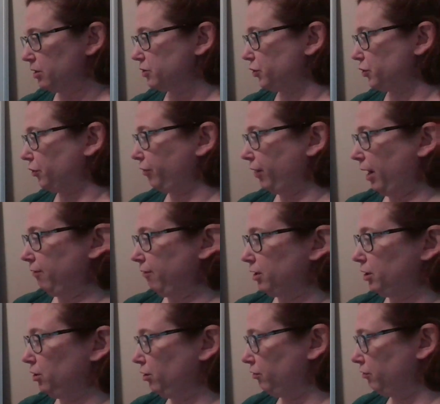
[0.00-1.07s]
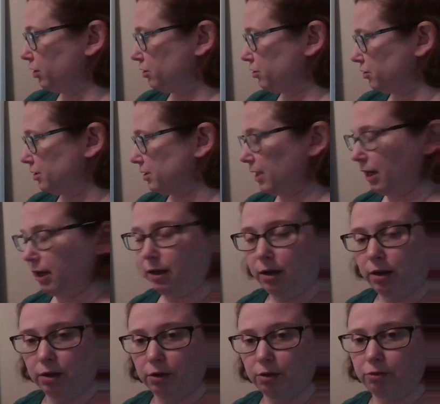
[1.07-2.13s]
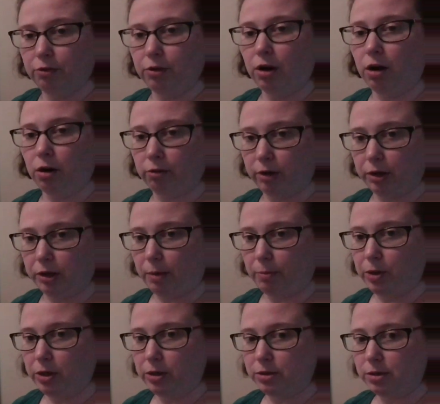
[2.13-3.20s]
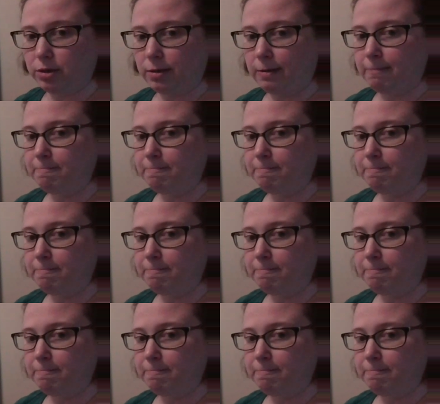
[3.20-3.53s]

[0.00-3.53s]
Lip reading: So if I have a universal set of all real numbers,